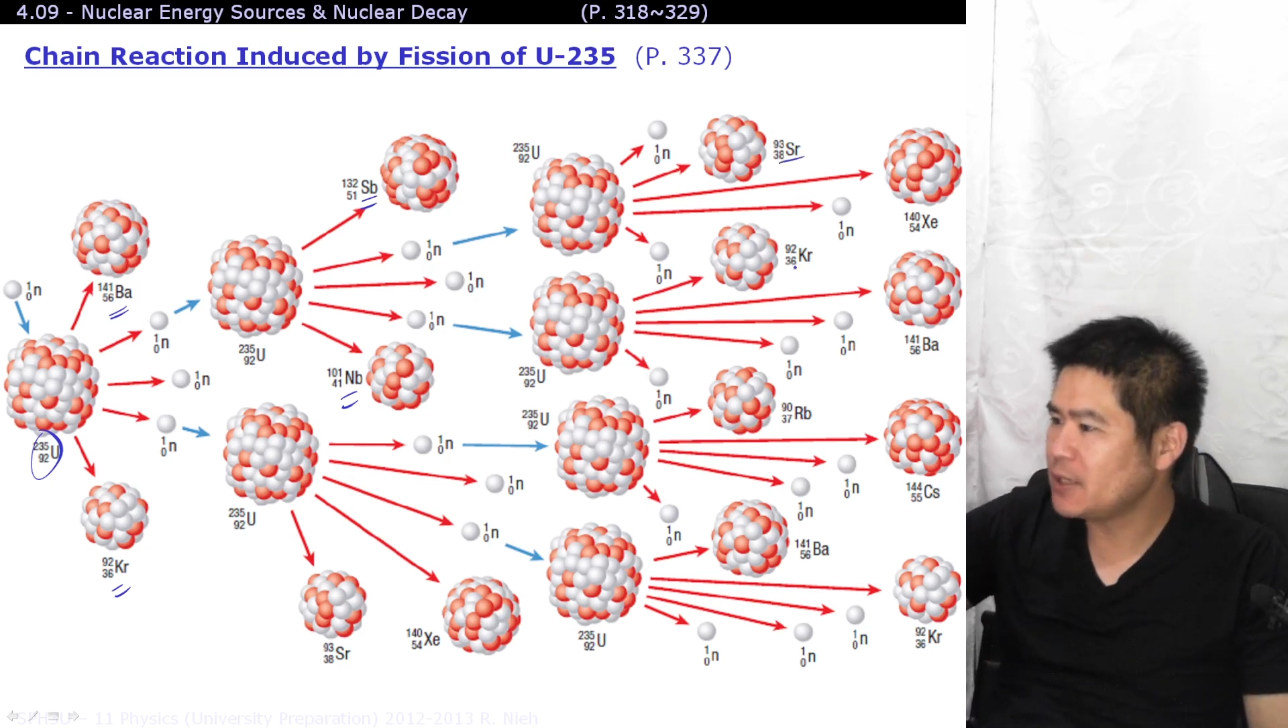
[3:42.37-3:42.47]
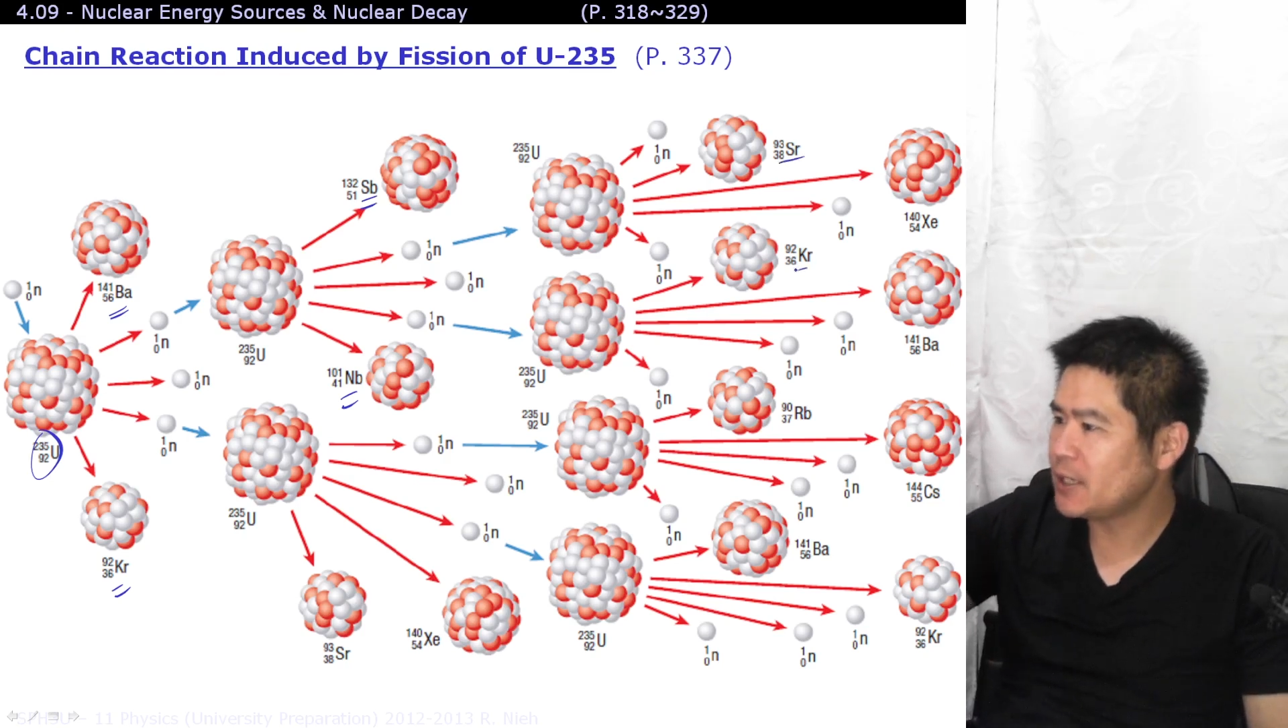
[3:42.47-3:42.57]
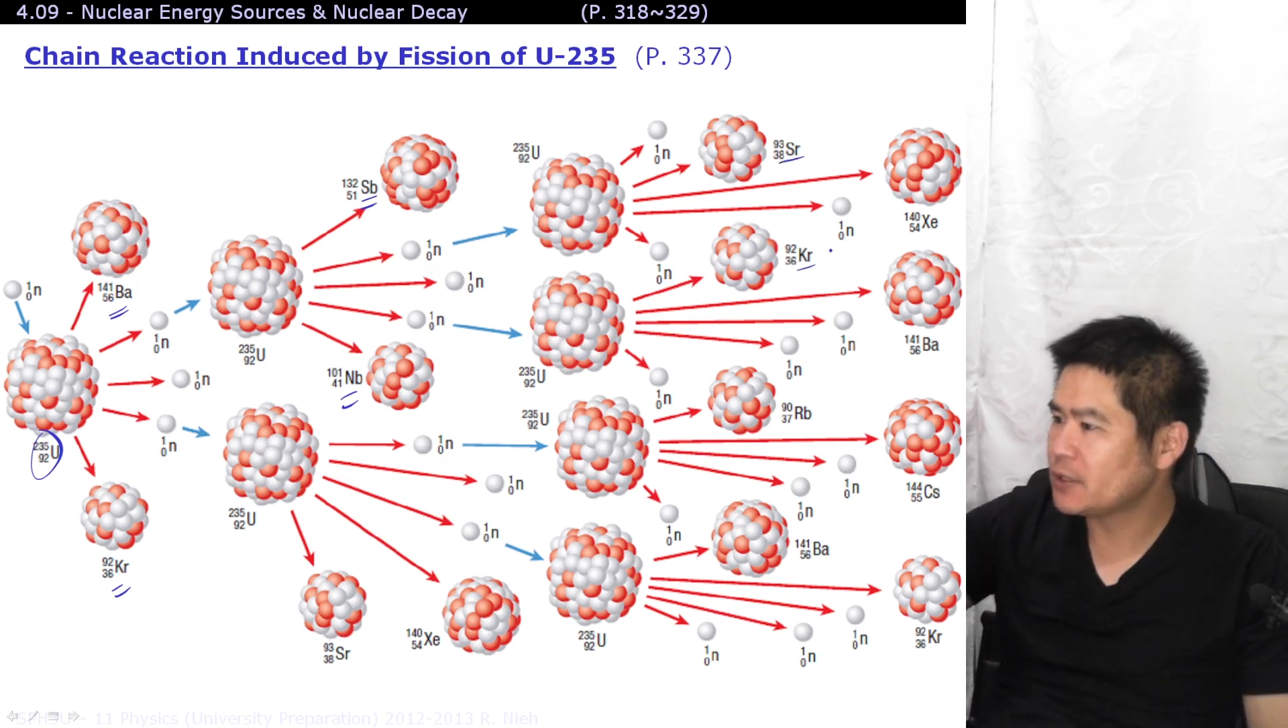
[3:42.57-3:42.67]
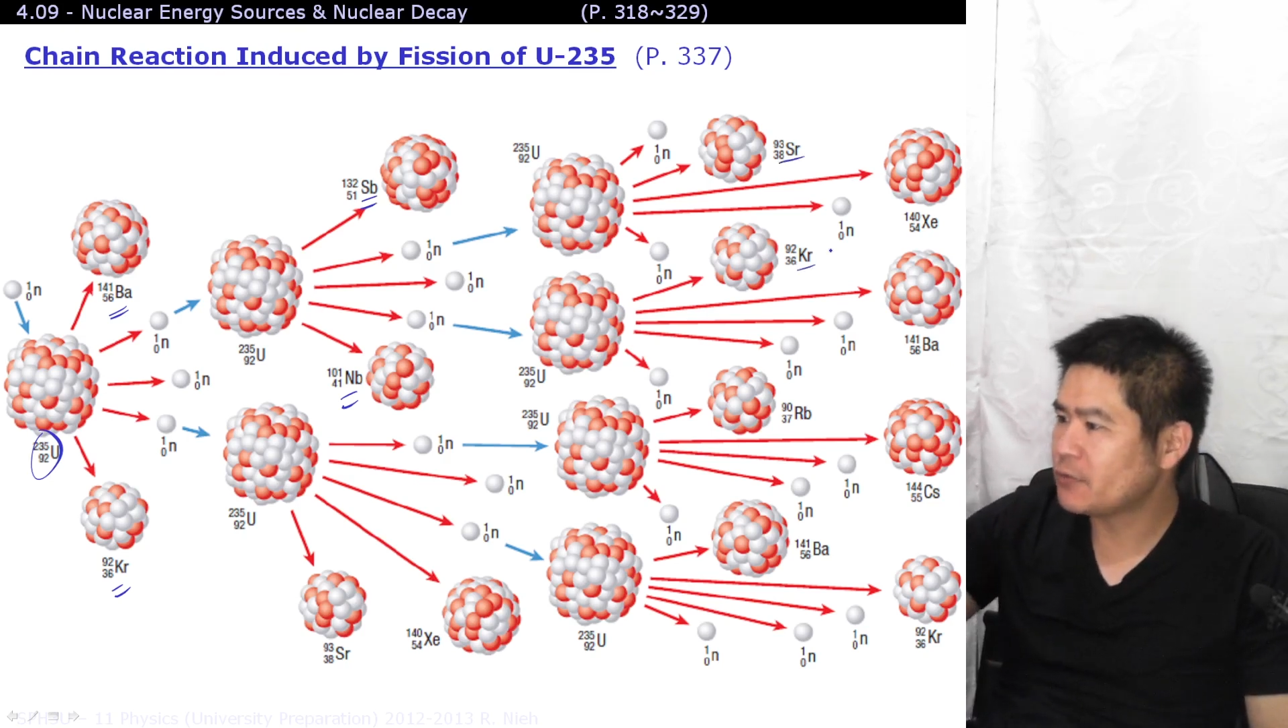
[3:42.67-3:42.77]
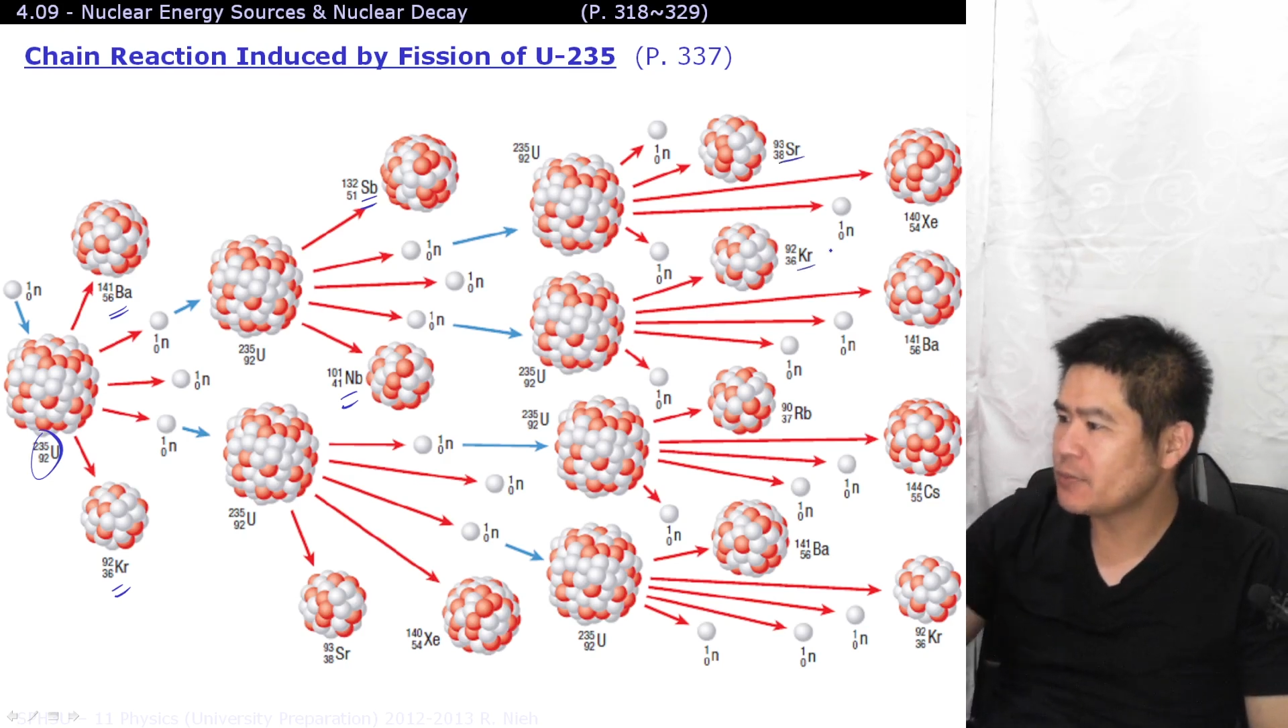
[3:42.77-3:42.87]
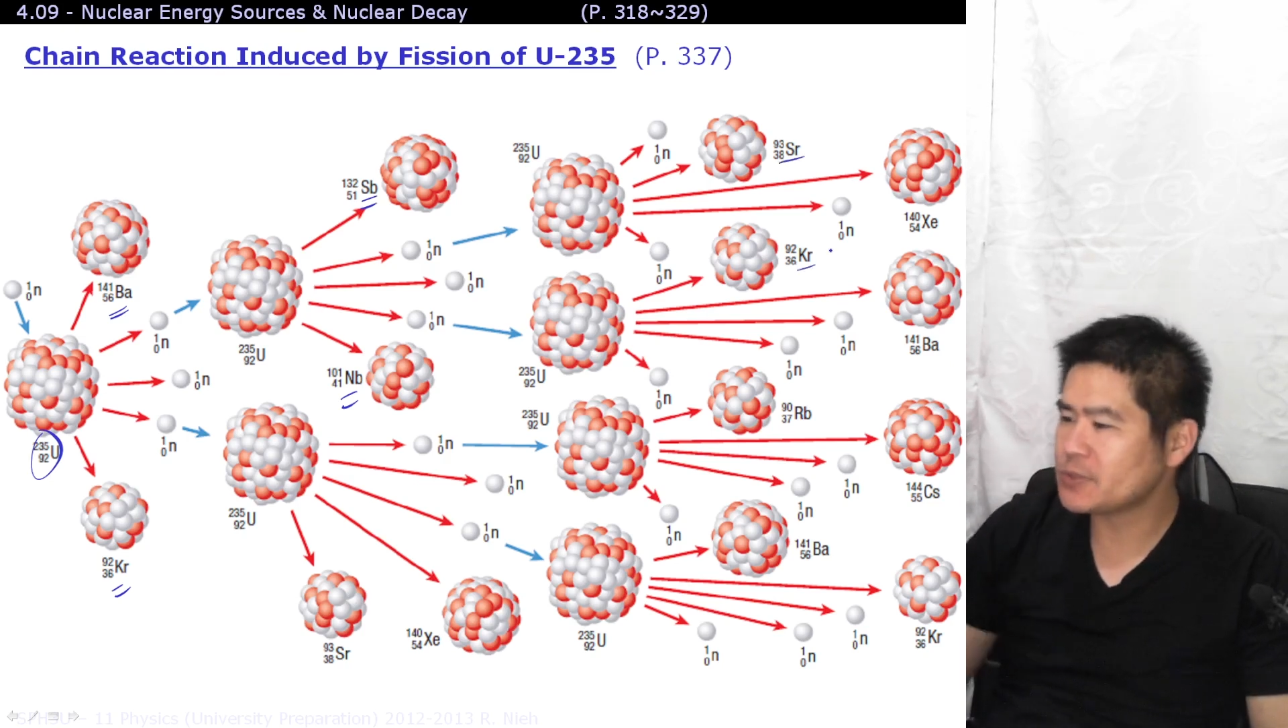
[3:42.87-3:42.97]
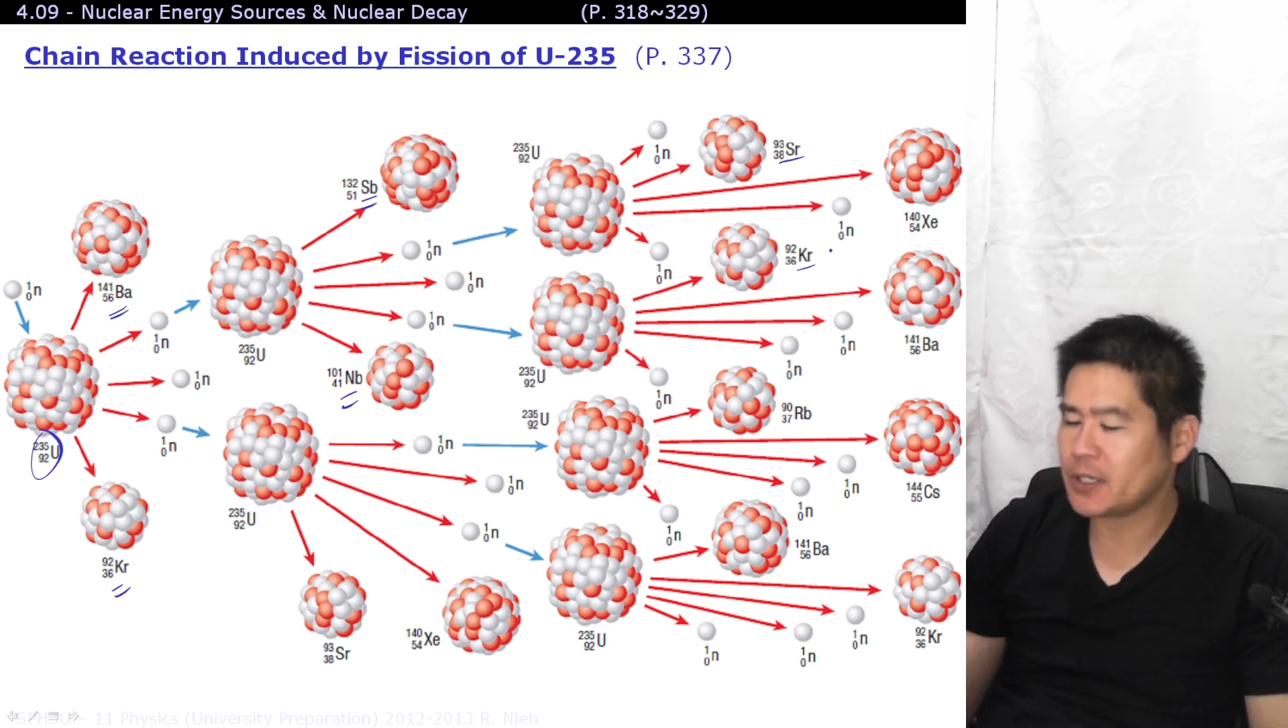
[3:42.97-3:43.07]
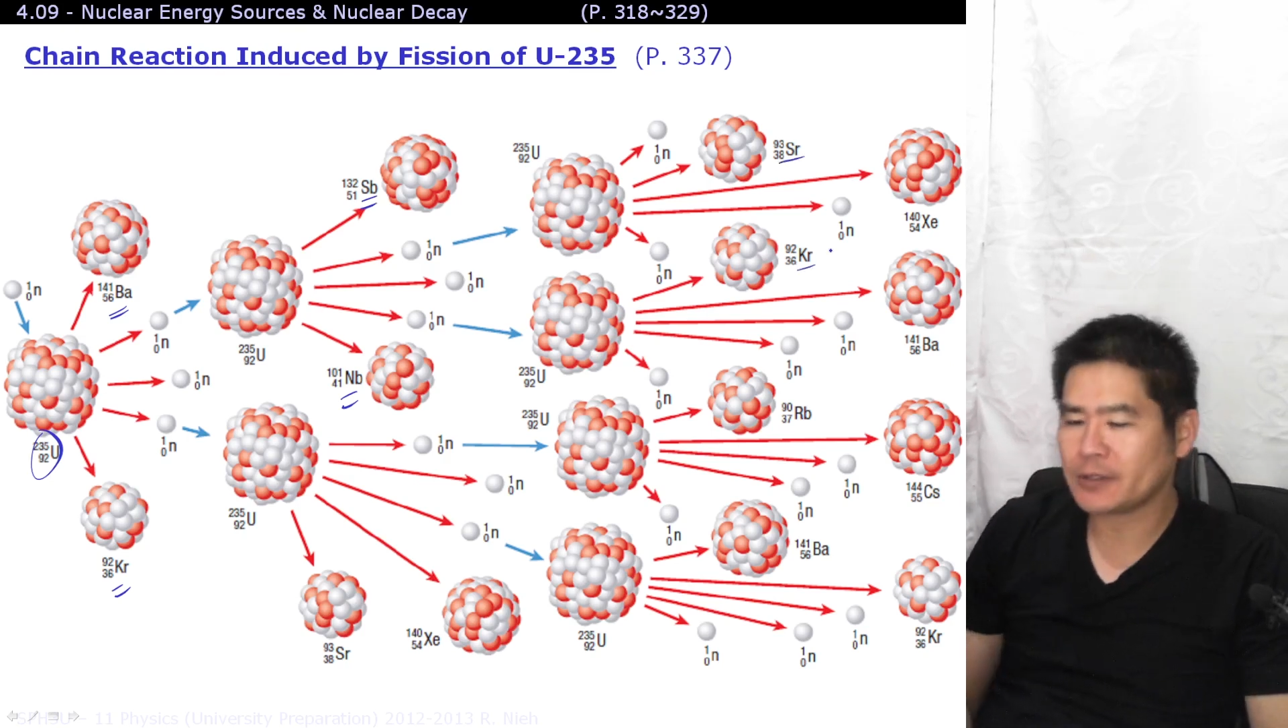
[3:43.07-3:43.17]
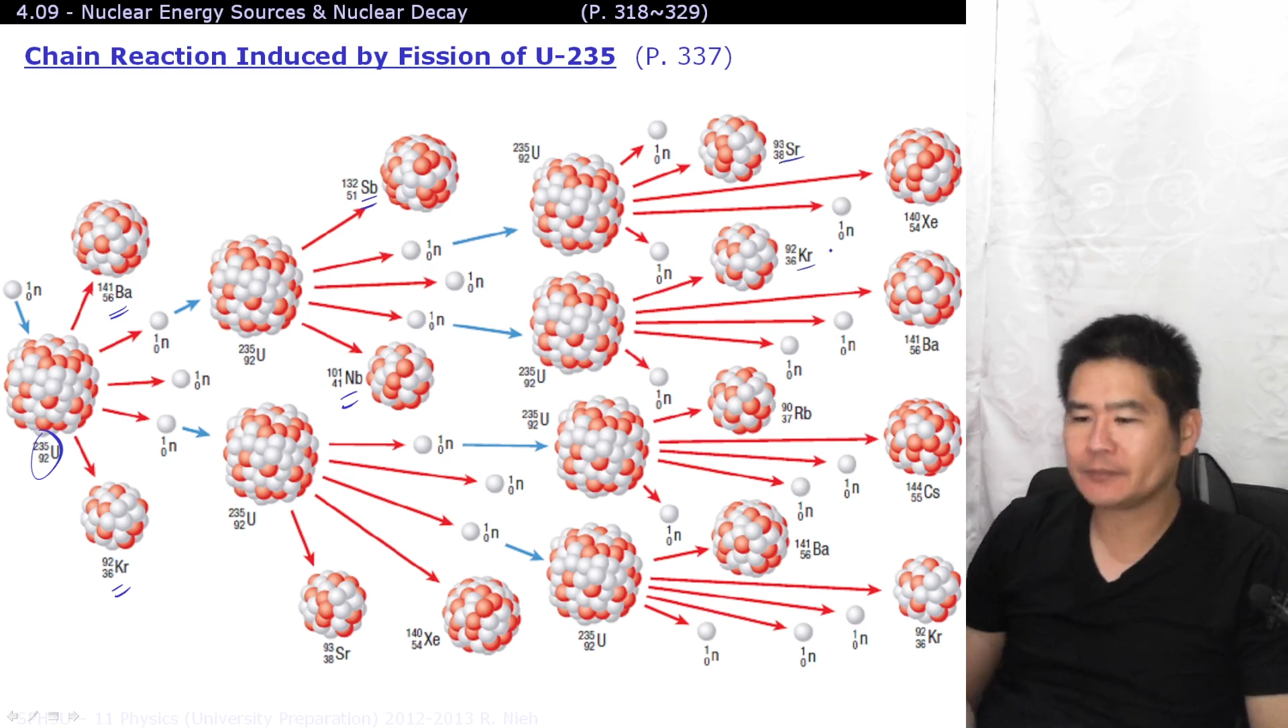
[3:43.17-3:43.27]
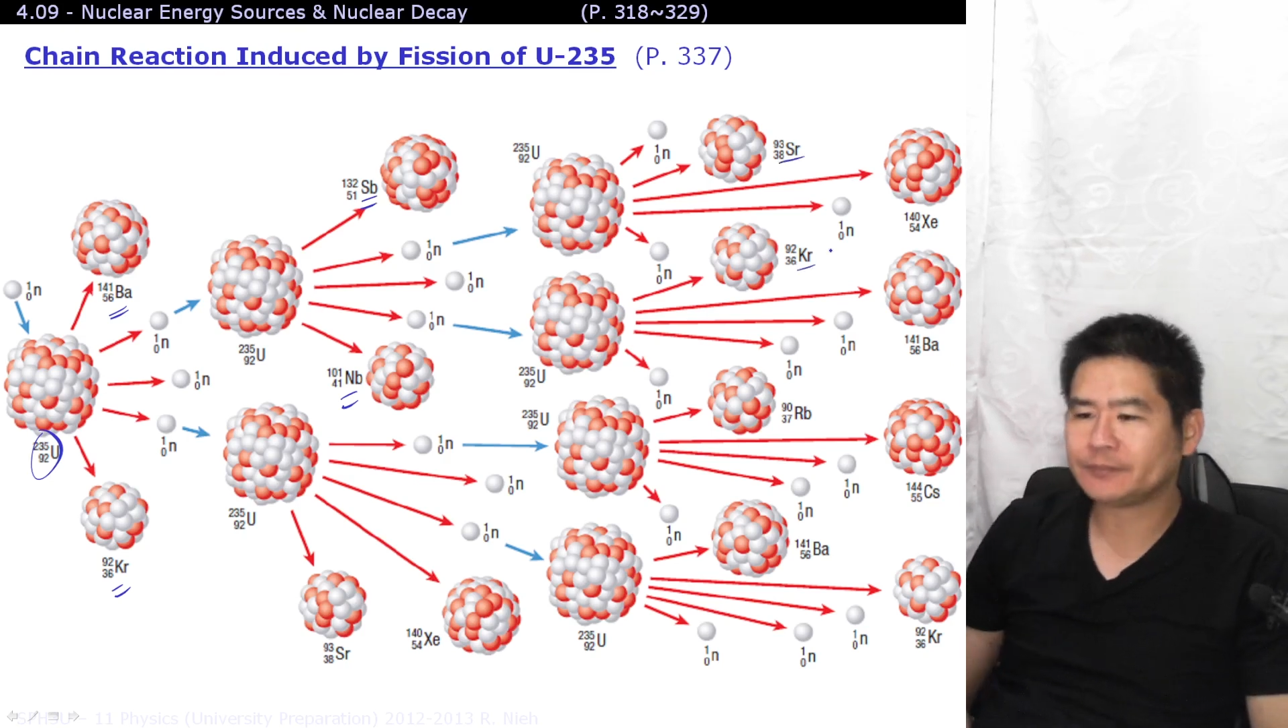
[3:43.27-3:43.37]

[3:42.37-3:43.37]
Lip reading: and krypton,